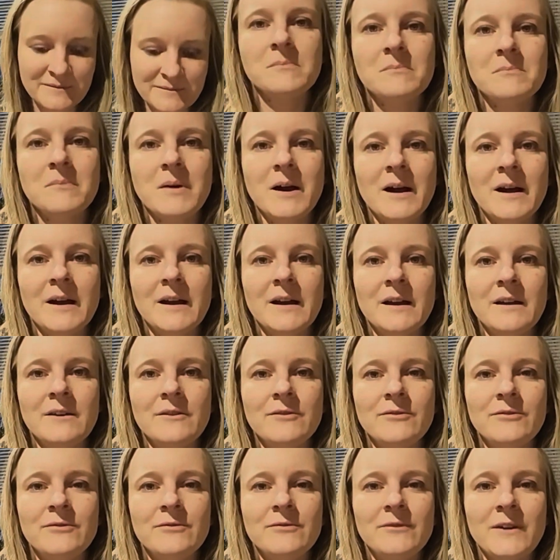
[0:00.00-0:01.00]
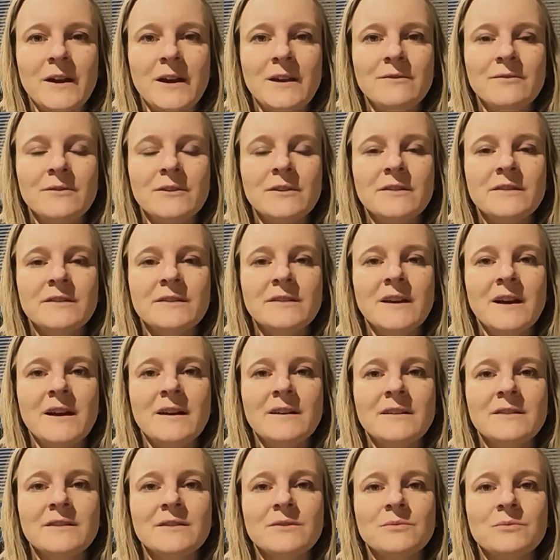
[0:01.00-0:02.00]
My favorite
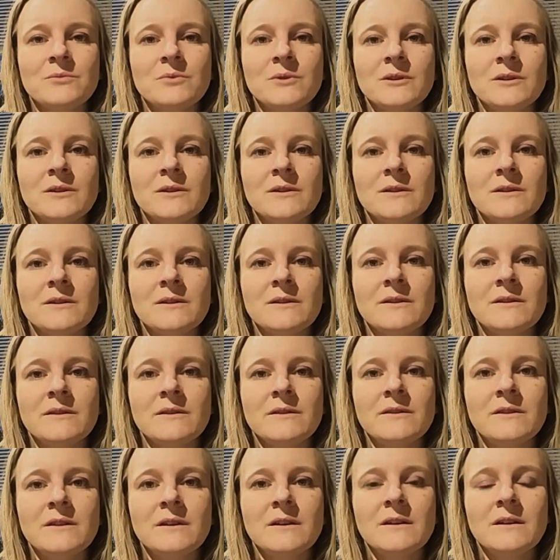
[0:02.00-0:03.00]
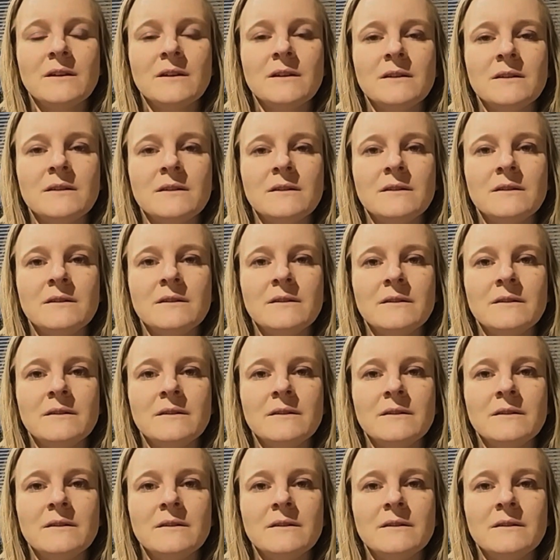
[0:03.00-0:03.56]
snacks were the